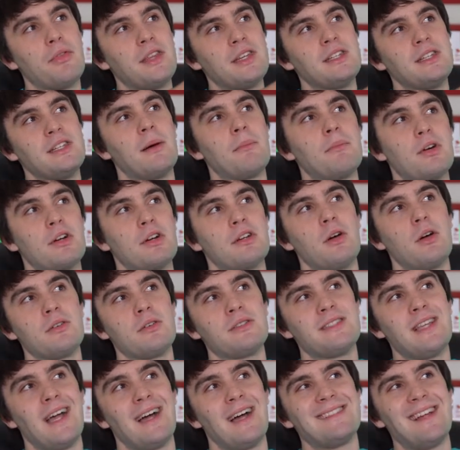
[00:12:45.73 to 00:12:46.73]
the number it
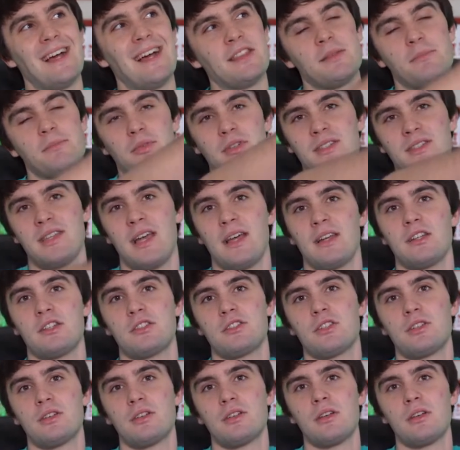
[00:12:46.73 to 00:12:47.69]
goes down, not the percentage.